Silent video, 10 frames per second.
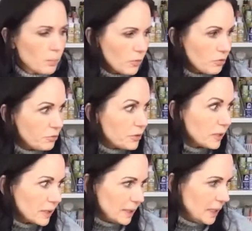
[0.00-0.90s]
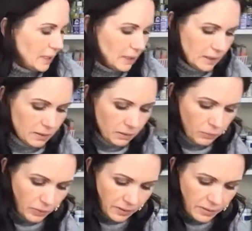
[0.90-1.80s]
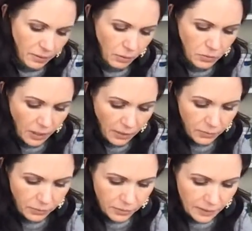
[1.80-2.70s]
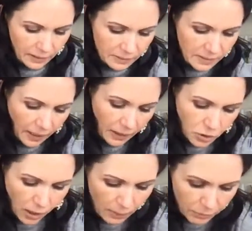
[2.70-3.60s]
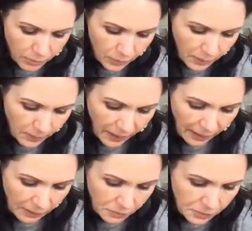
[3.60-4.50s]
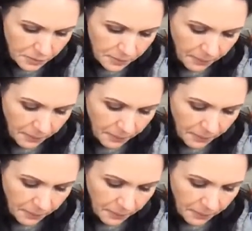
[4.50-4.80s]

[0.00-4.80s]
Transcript: fill it in with those other things that I shop from around my house.